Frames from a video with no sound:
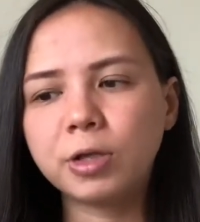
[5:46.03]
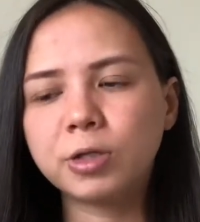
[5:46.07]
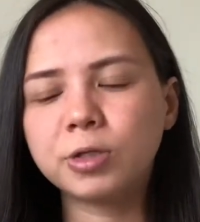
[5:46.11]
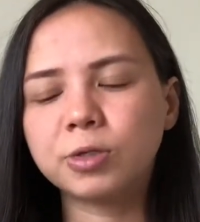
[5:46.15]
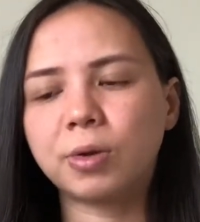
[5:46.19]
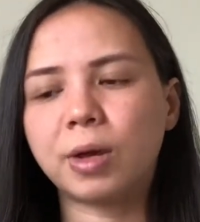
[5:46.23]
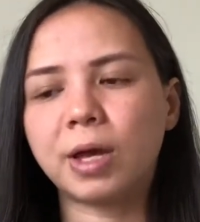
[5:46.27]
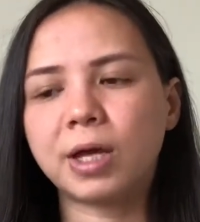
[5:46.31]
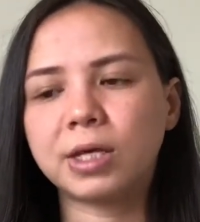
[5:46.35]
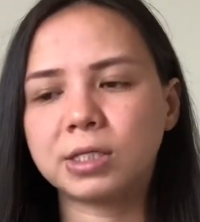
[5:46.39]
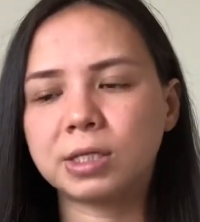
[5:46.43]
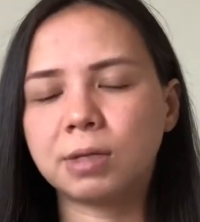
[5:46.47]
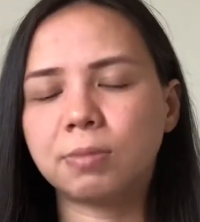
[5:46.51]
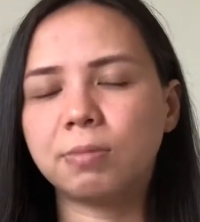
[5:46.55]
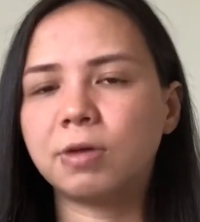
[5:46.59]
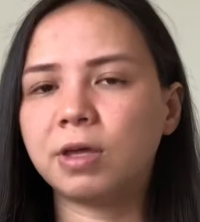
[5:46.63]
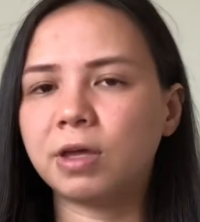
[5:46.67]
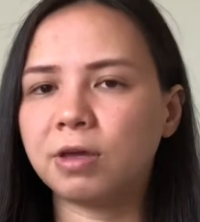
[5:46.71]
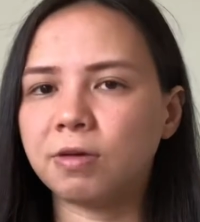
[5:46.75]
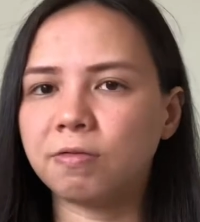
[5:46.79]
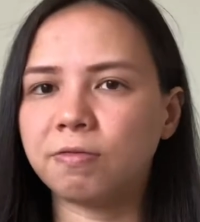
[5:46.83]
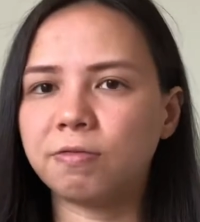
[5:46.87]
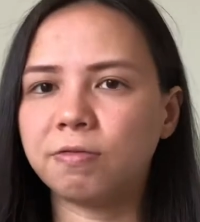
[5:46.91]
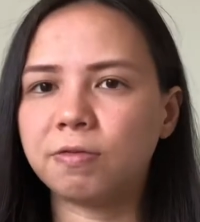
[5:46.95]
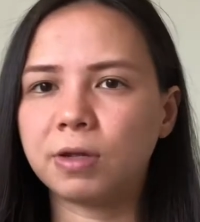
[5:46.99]
so ask them
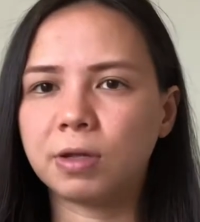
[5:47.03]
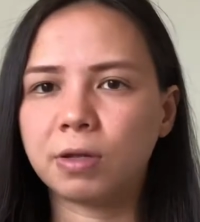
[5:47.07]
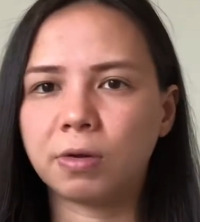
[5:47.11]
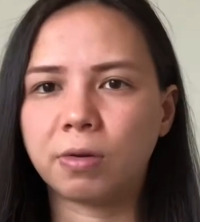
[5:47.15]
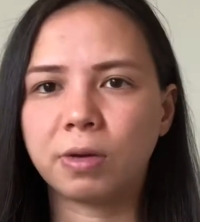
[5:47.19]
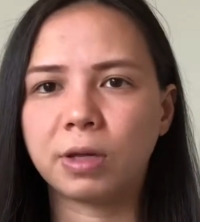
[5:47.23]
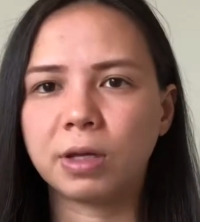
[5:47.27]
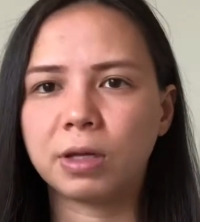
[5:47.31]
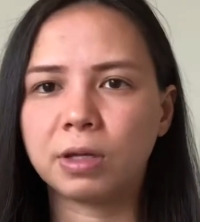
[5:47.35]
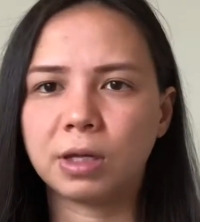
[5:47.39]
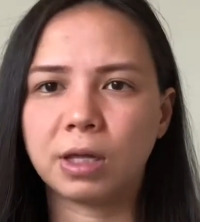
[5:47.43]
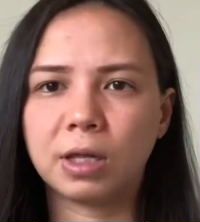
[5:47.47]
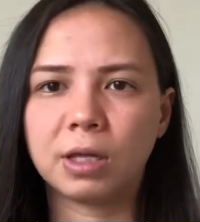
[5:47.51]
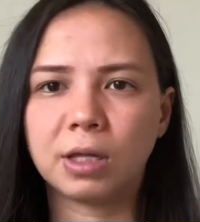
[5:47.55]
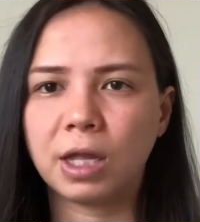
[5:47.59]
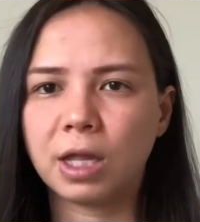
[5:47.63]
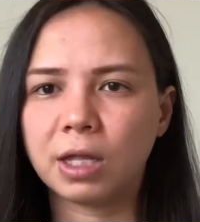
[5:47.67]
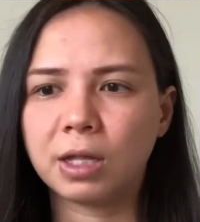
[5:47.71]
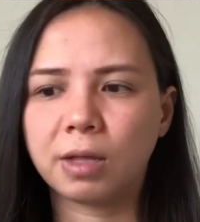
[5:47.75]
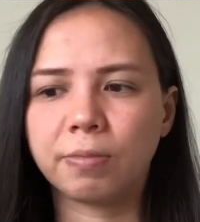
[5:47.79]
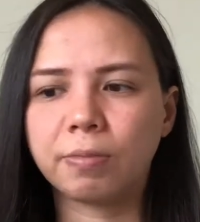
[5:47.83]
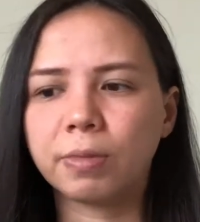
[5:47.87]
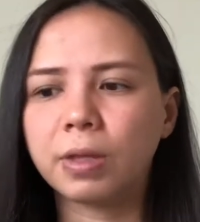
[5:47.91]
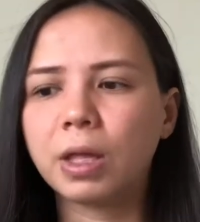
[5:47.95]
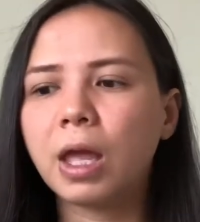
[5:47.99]
if you can get
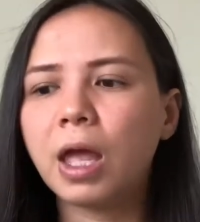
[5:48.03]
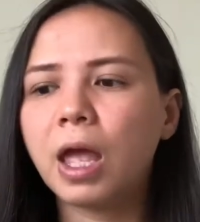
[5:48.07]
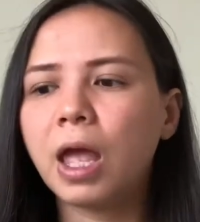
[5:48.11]
them.